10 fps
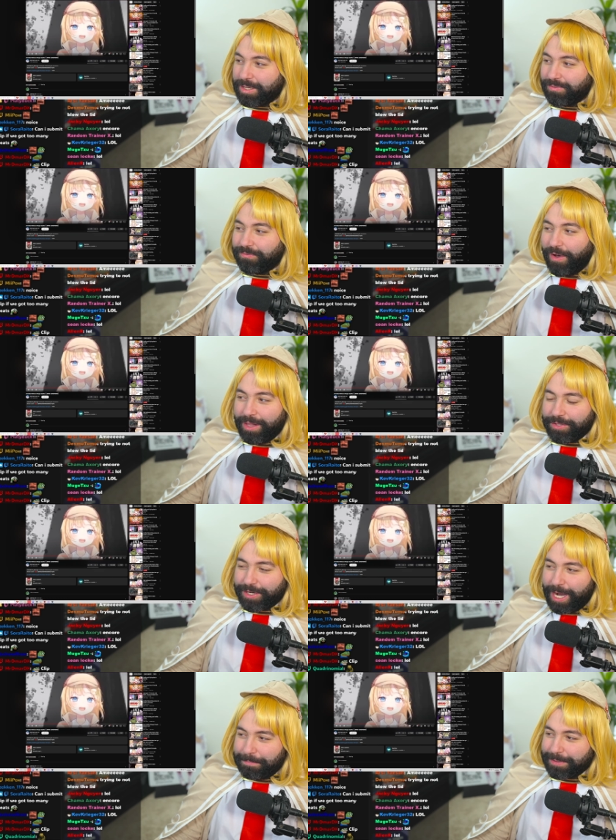Followed
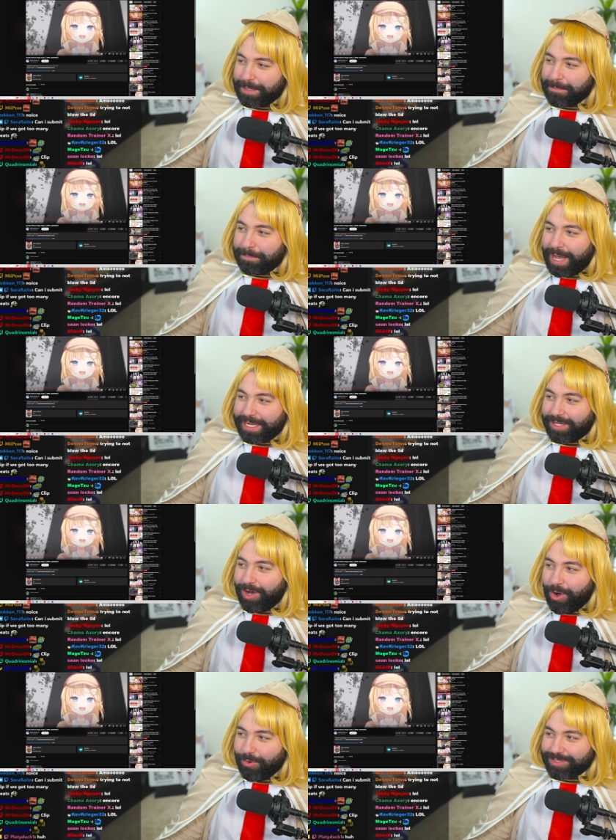up by
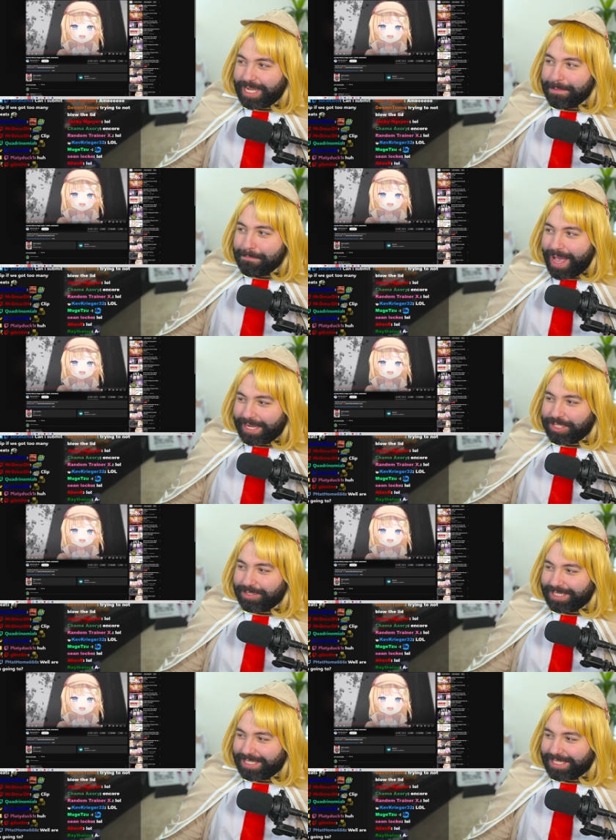Co's Immaculate